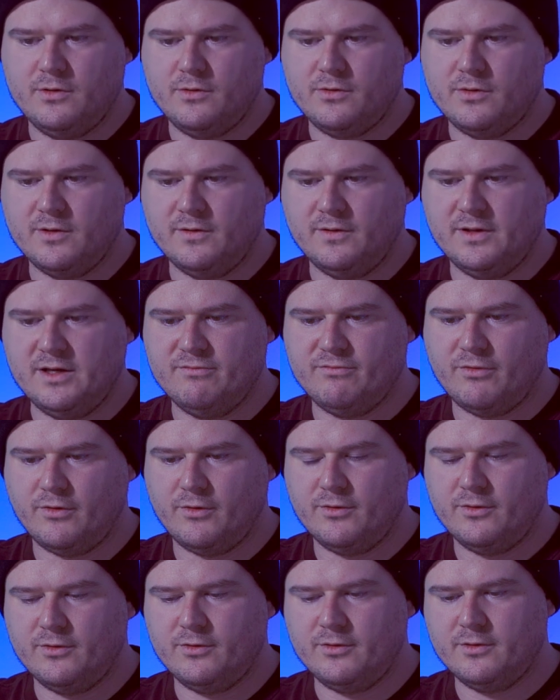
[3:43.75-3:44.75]
the leaf
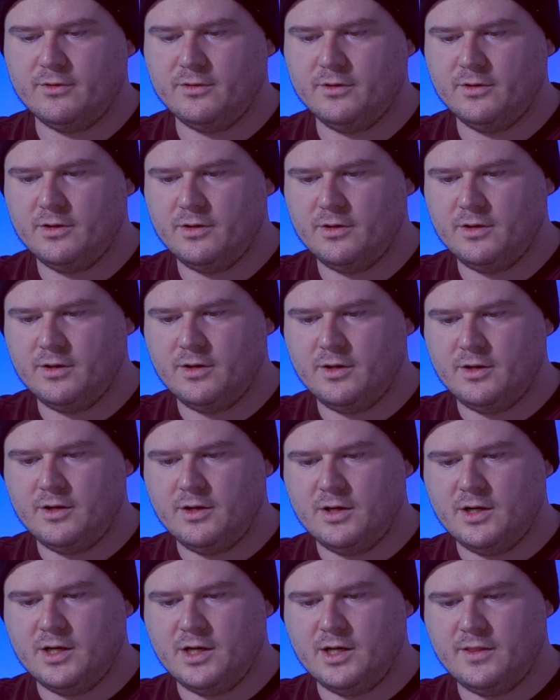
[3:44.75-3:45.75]
hole
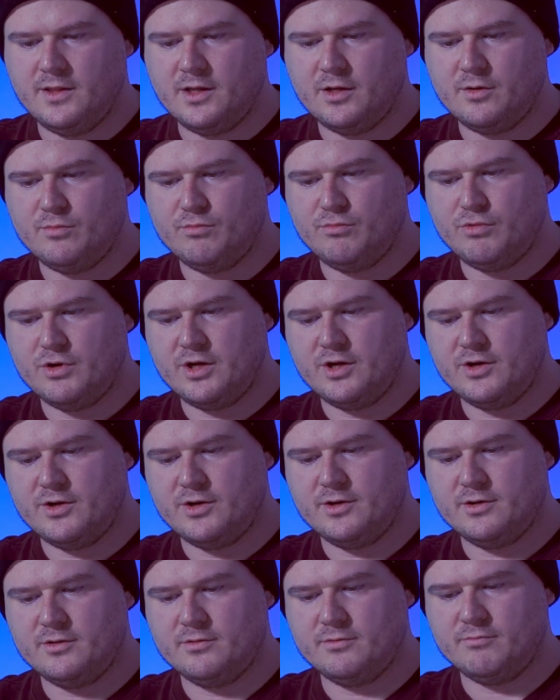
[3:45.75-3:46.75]
and then bring
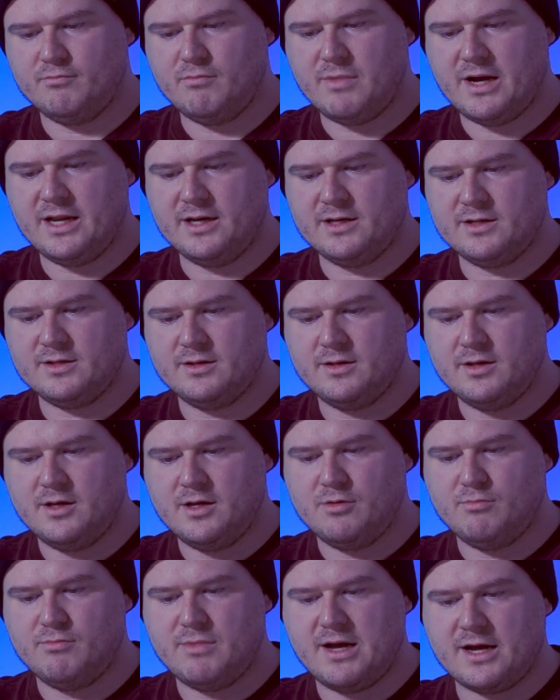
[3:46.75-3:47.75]
your bite
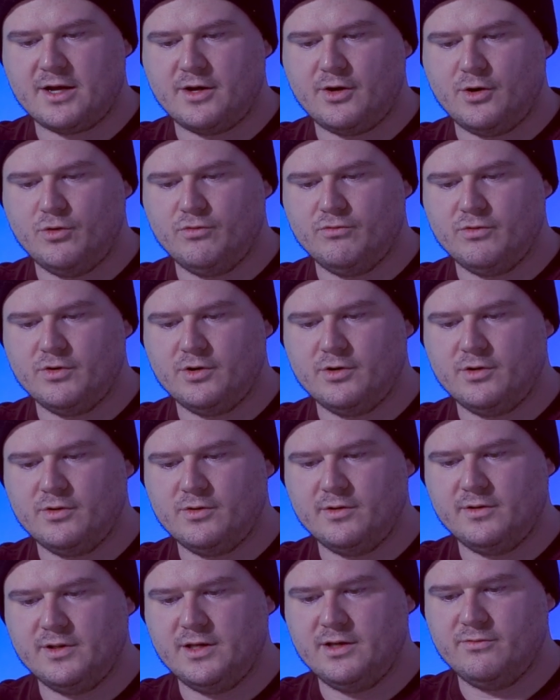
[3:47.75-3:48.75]
back over
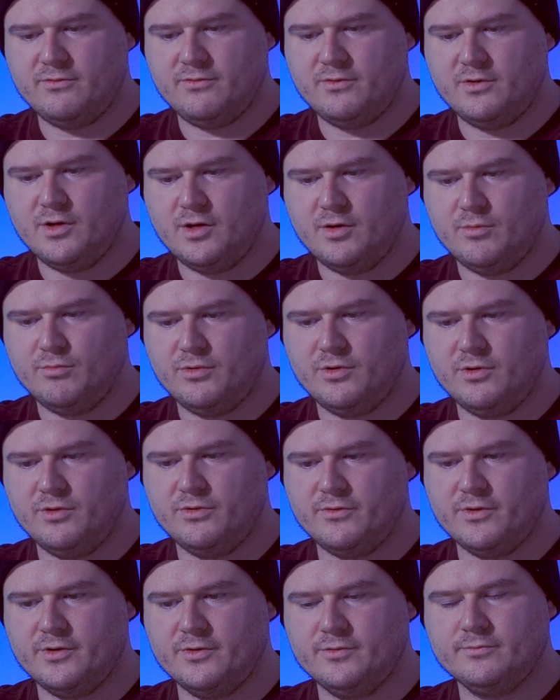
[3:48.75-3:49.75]
the leaf, pull it
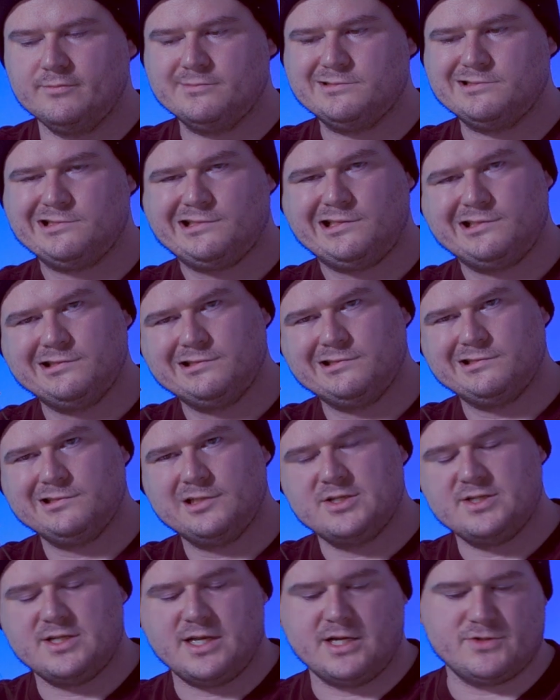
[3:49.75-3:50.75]
through, it
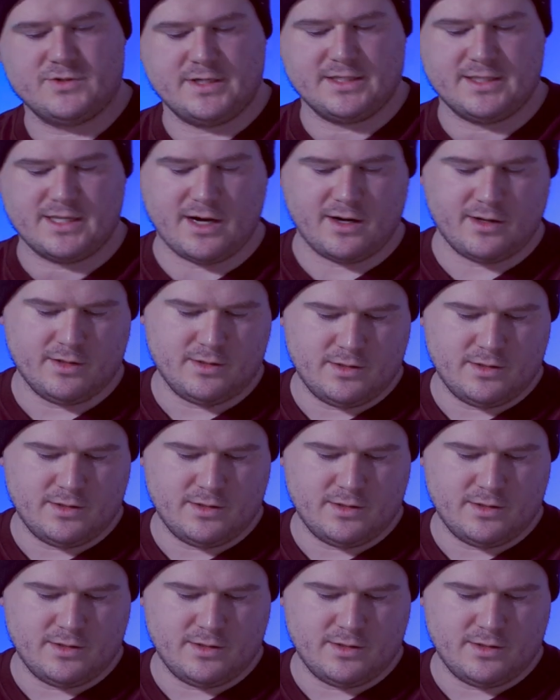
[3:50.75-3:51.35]
stays right there.